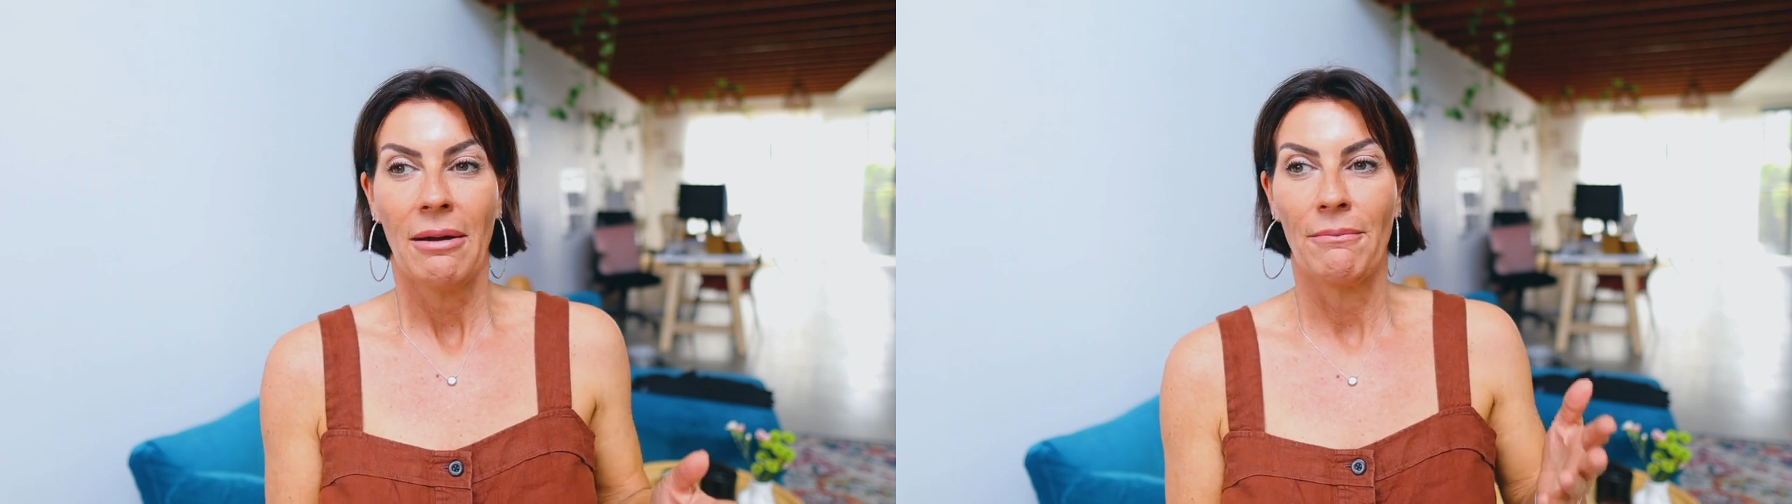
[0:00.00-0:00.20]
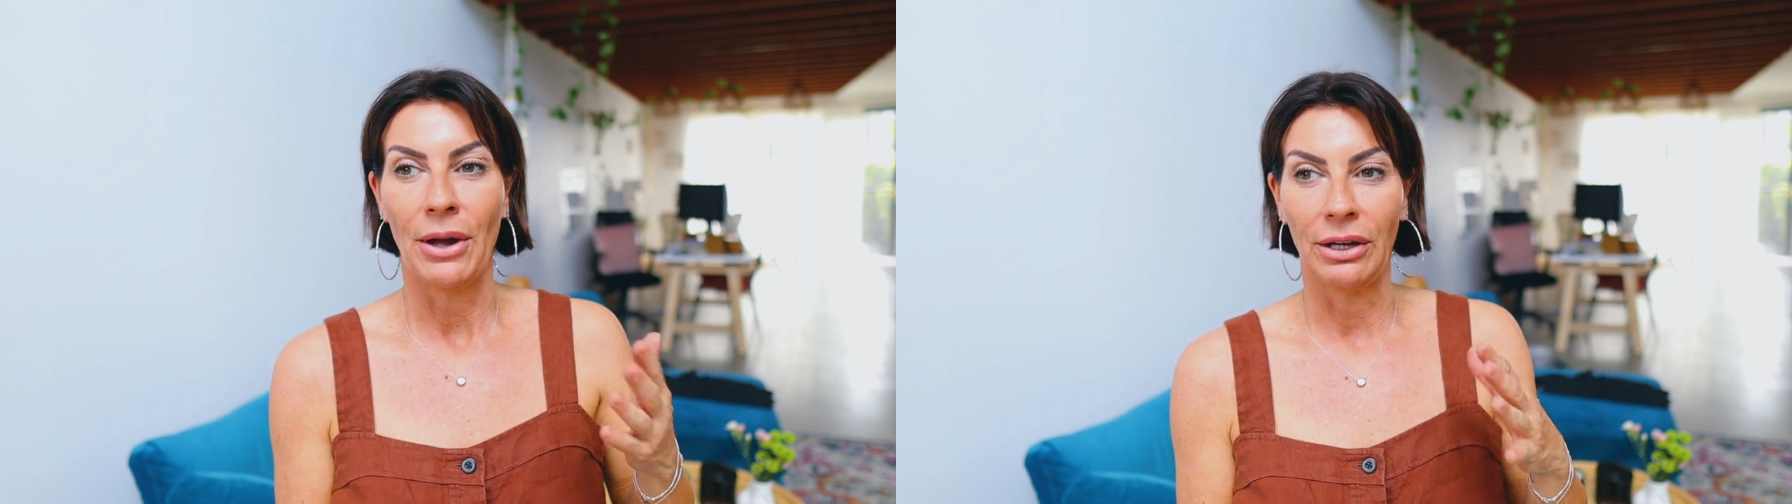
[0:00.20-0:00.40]

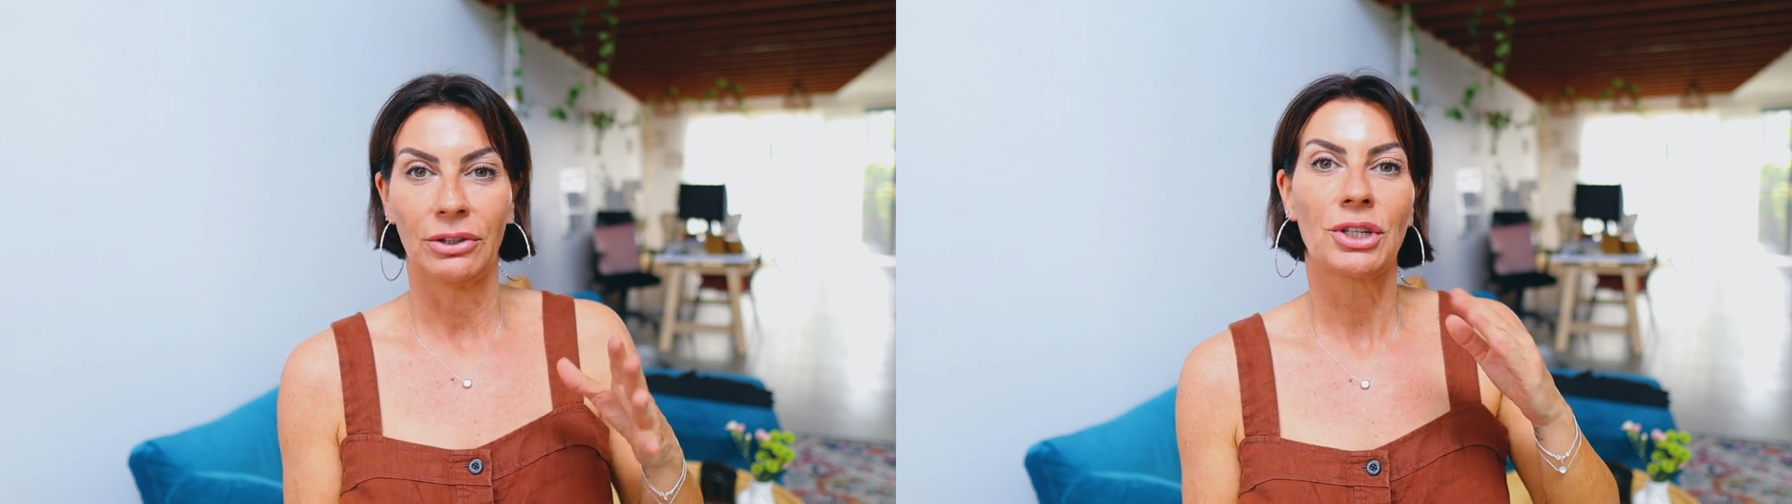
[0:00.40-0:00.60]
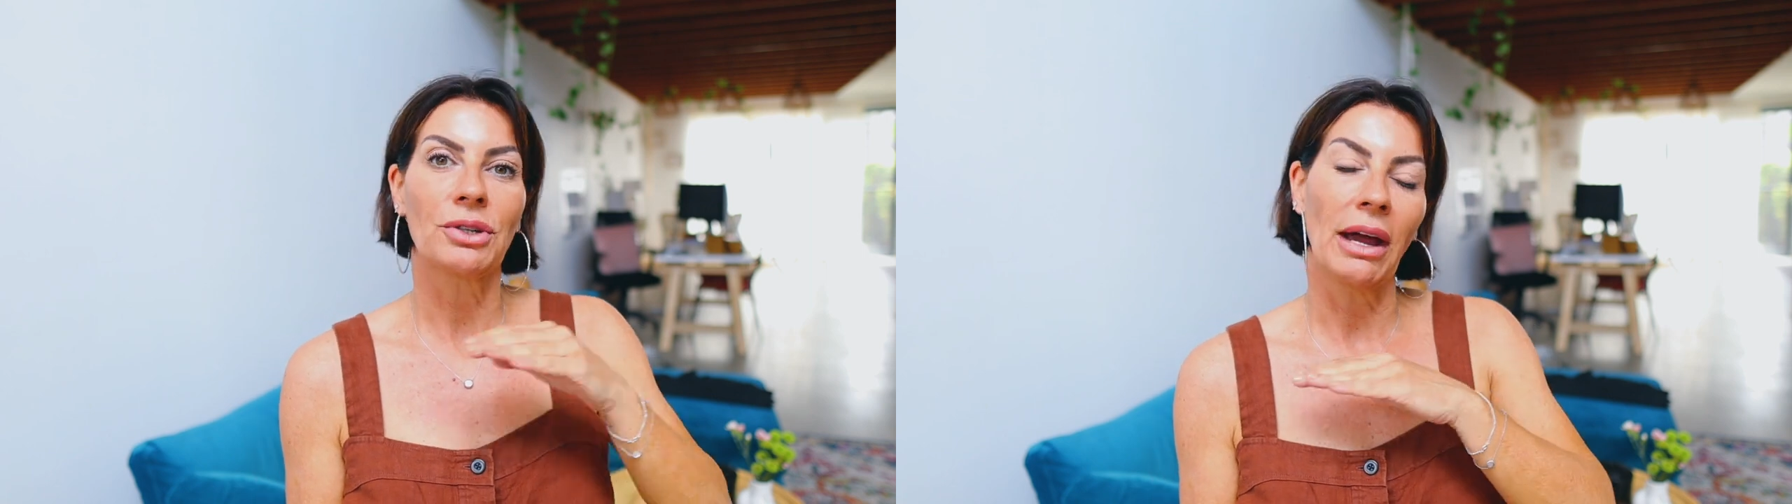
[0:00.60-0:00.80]

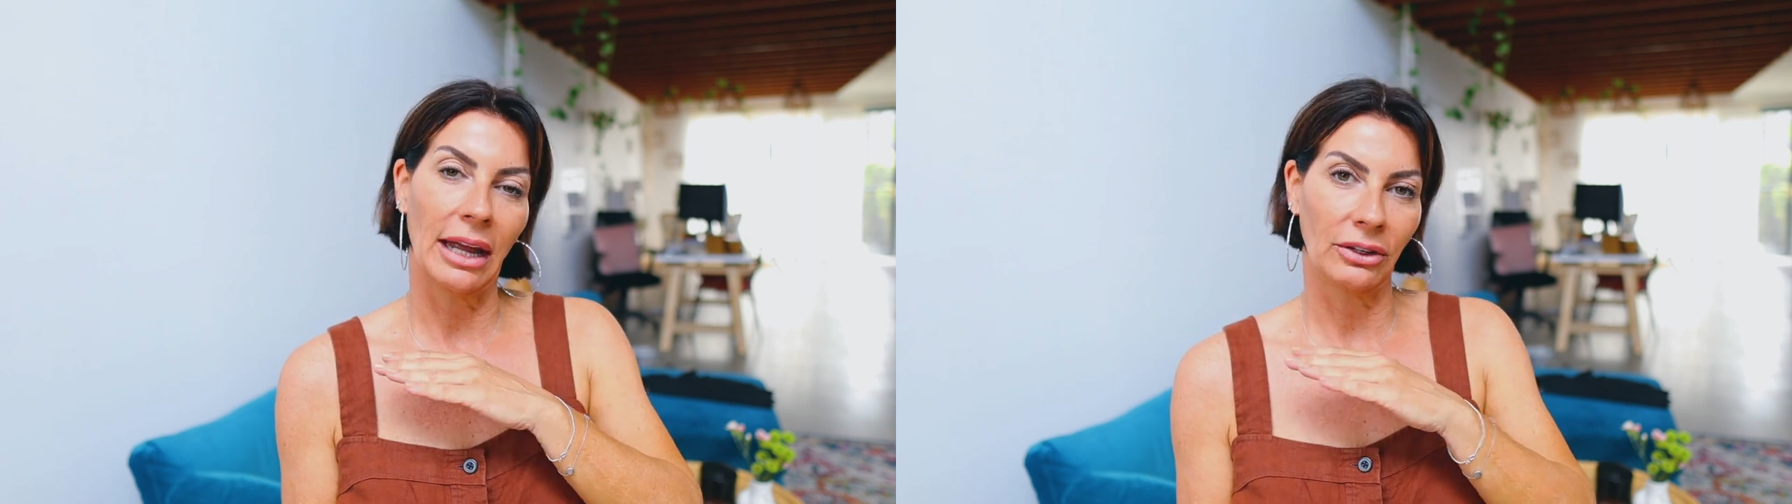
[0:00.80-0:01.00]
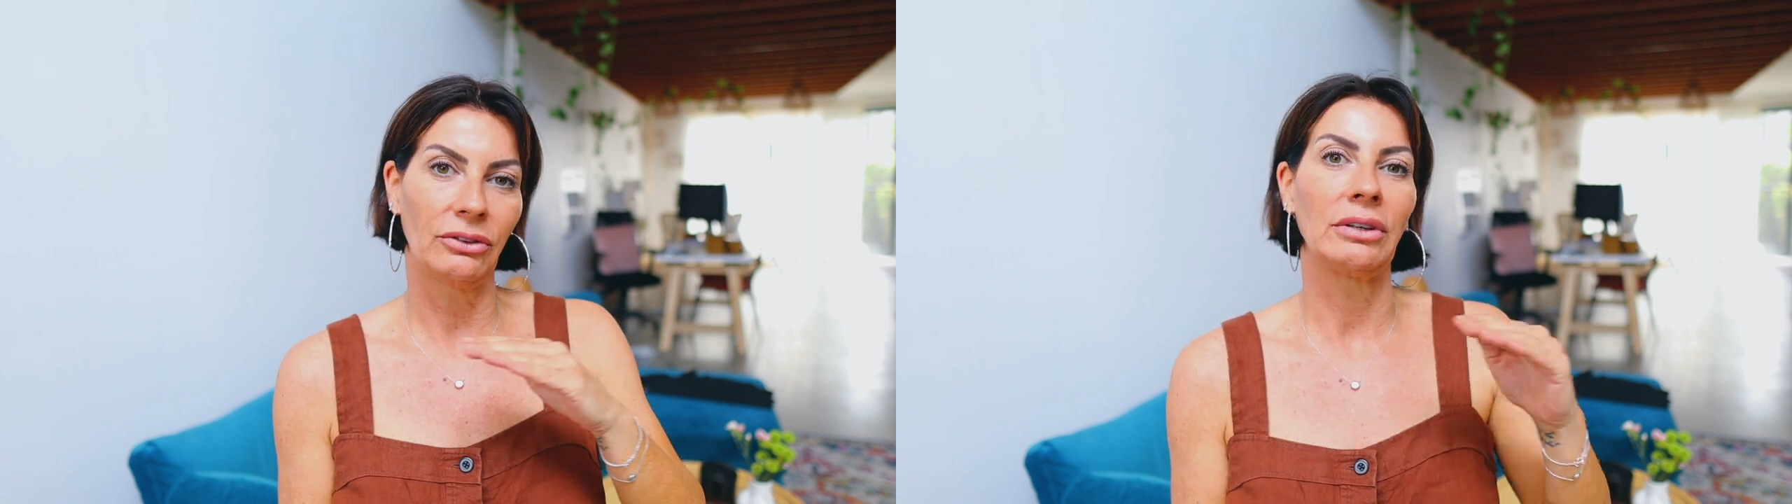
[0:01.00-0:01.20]
But
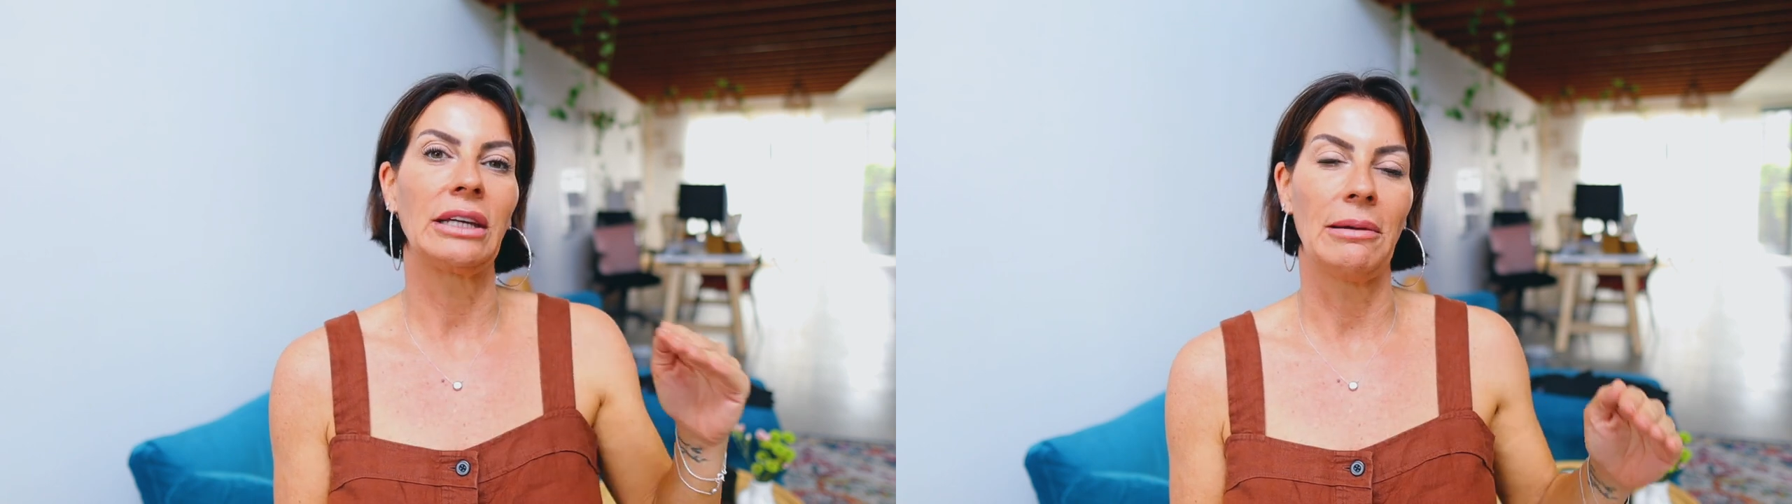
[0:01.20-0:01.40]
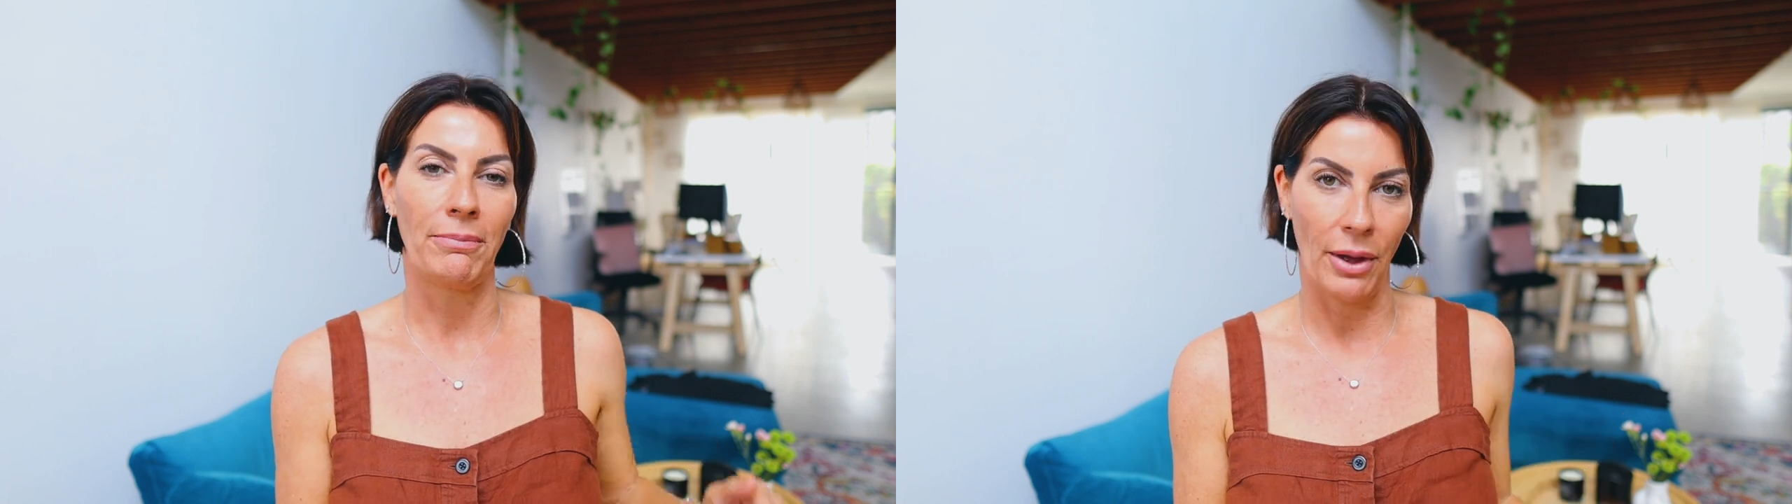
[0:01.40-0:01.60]
try to
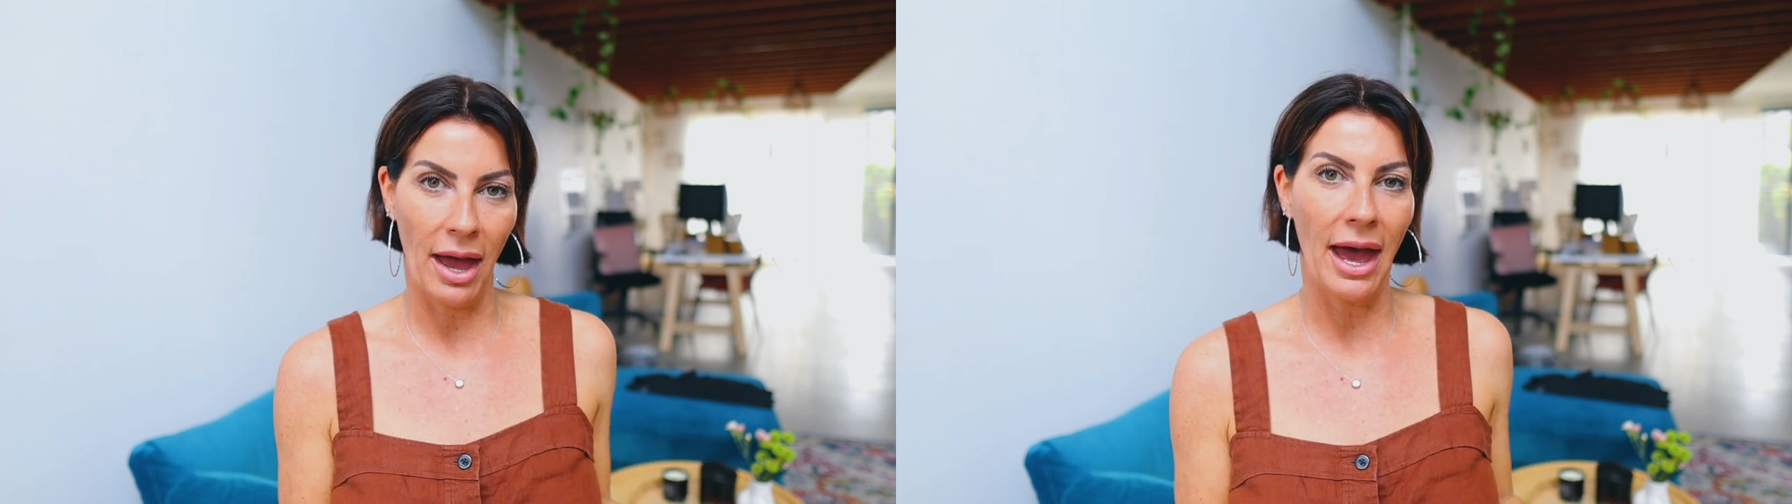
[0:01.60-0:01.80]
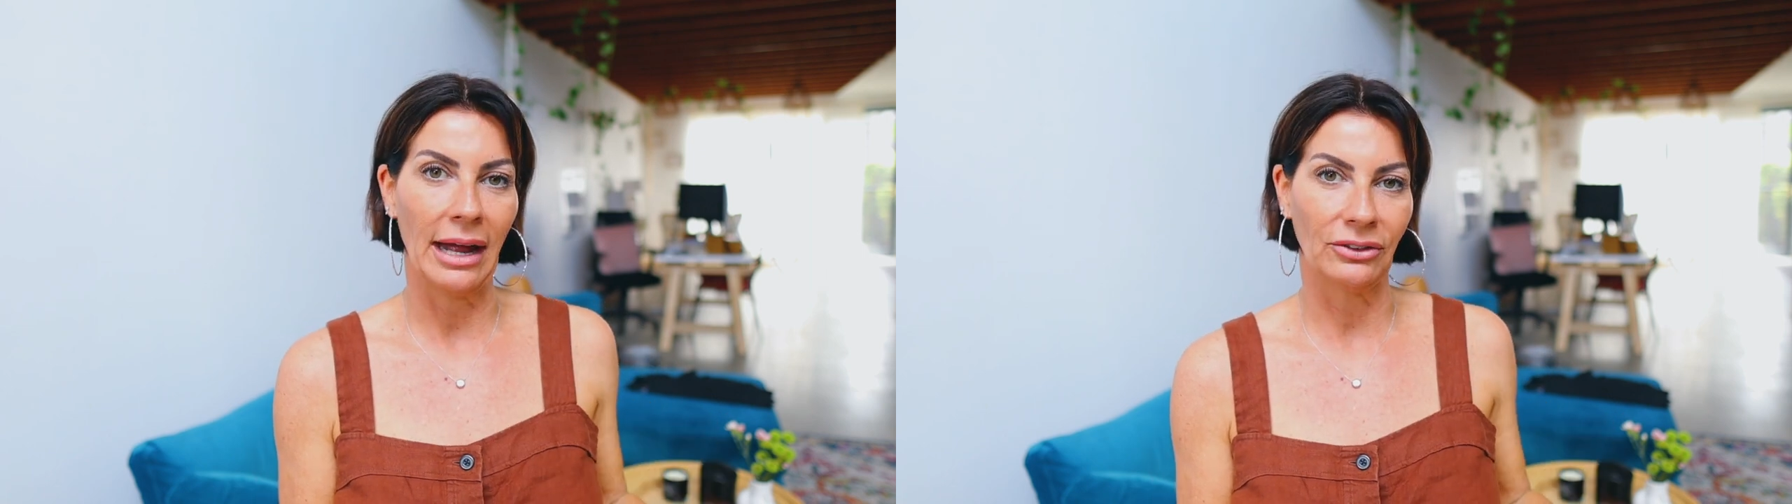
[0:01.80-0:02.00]
keep a
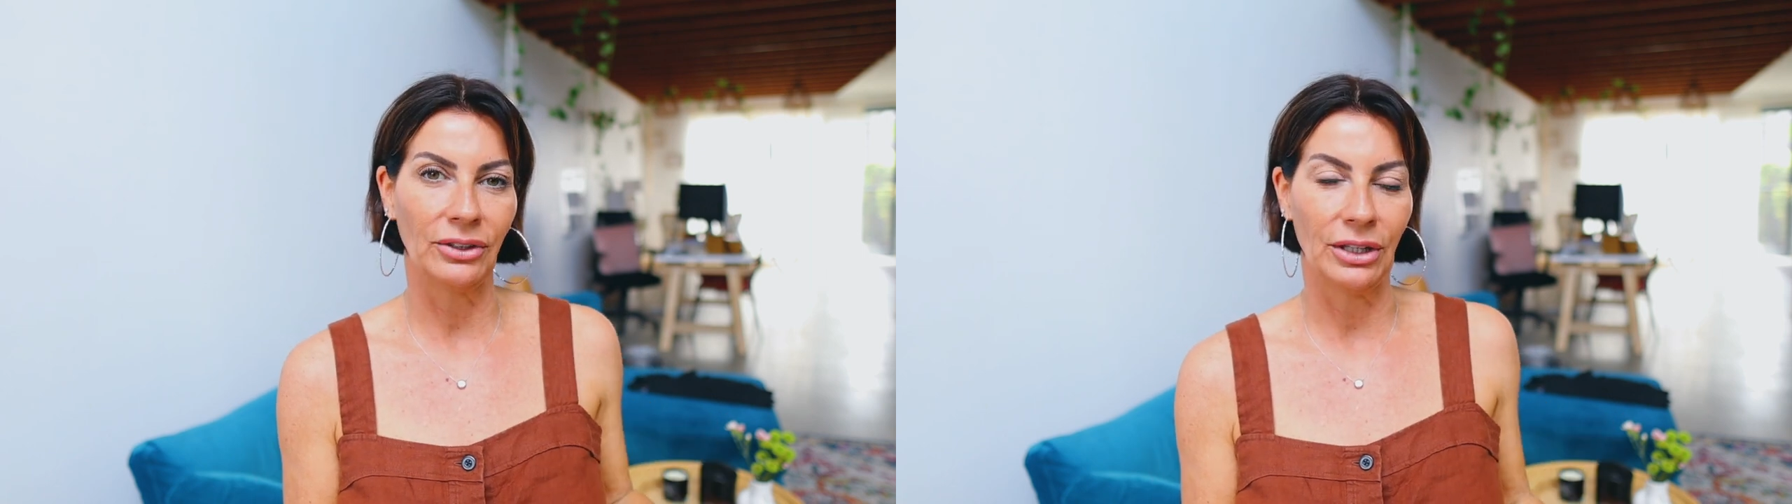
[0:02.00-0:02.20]
hat.